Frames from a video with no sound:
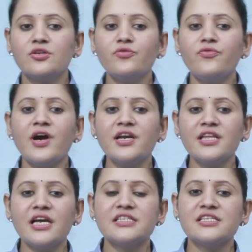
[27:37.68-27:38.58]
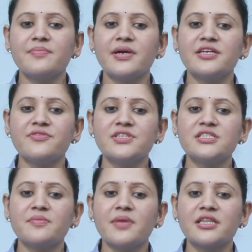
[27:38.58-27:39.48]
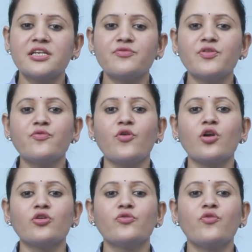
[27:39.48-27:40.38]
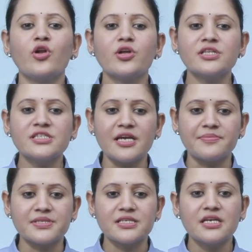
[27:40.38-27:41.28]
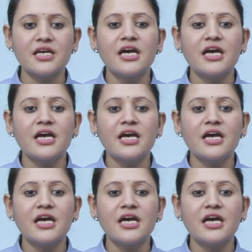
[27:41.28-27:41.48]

To find the LCM by division method, we follow the following steps.